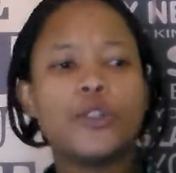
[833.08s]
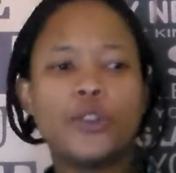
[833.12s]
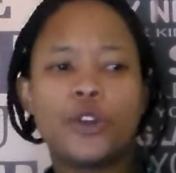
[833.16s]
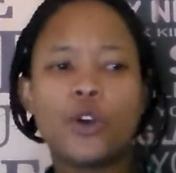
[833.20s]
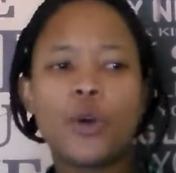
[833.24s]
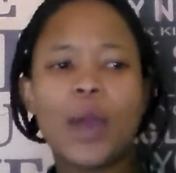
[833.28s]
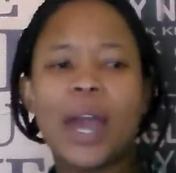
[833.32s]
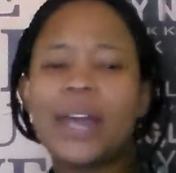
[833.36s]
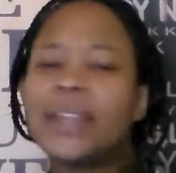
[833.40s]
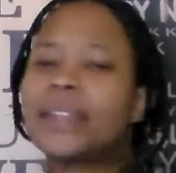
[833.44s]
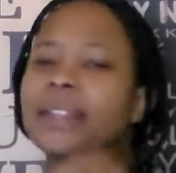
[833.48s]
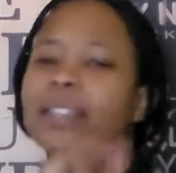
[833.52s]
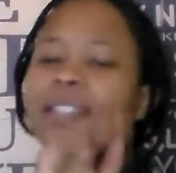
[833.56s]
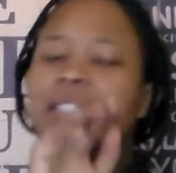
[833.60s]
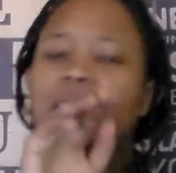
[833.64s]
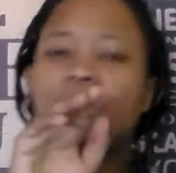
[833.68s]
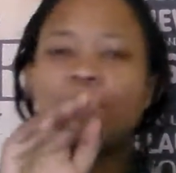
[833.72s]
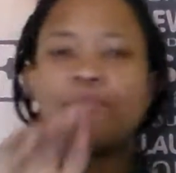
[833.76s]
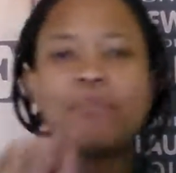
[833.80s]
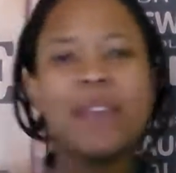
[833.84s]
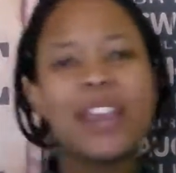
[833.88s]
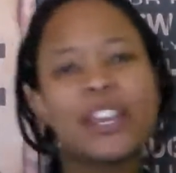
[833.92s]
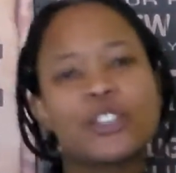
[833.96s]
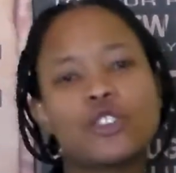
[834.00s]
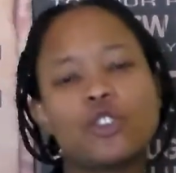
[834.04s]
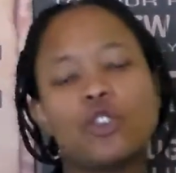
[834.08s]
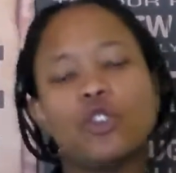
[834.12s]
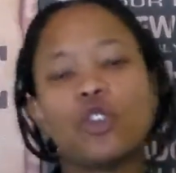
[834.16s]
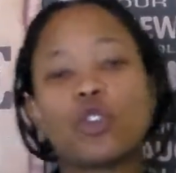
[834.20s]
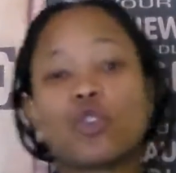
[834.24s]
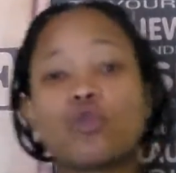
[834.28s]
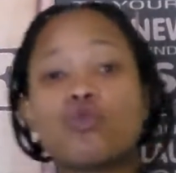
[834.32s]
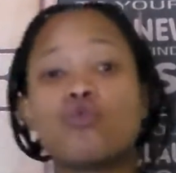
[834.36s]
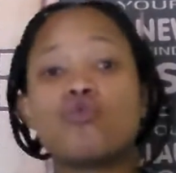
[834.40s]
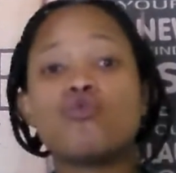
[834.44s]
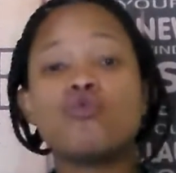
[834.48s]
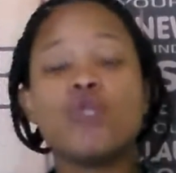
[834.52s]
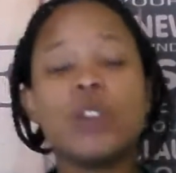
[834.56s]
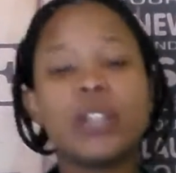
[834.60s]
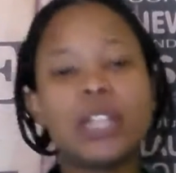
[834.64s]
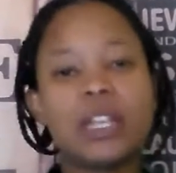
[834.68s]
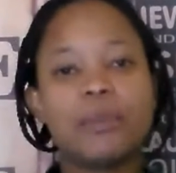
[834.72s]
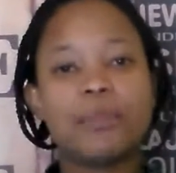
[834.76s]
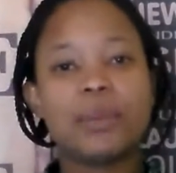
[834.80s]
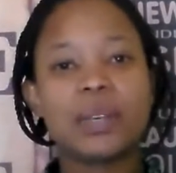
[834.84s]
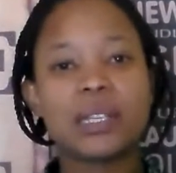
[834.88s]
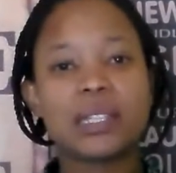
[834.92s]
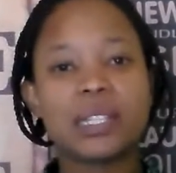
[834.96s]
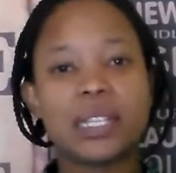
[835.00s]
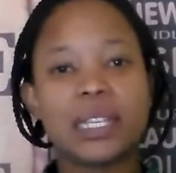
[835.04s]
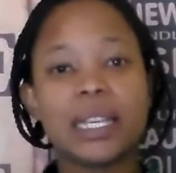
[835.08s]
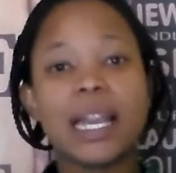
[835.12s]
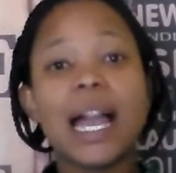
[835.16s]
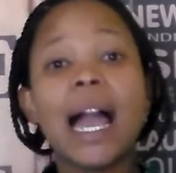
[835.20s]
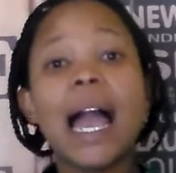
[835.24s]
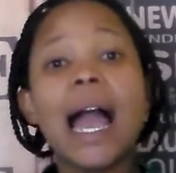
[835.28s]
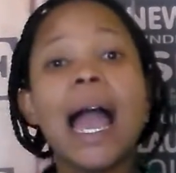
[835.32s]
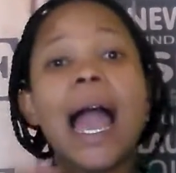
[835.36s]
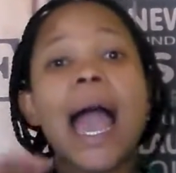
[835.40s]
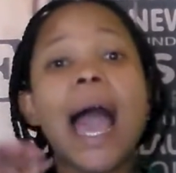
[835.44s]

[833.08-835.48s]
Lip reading: you know, and it just makes you look really busy.